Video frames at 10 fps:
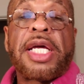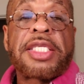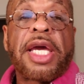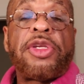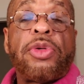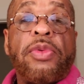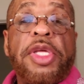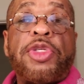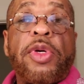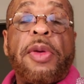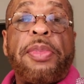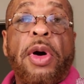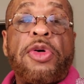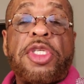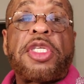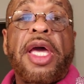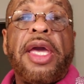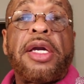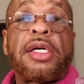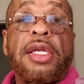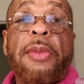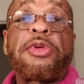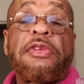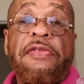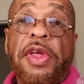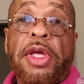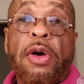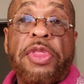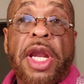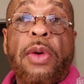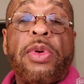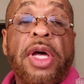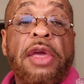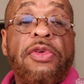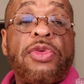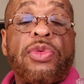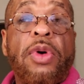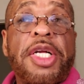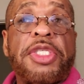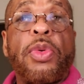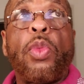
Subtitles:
as I do each week, post a collaborative video that I would like you to watch.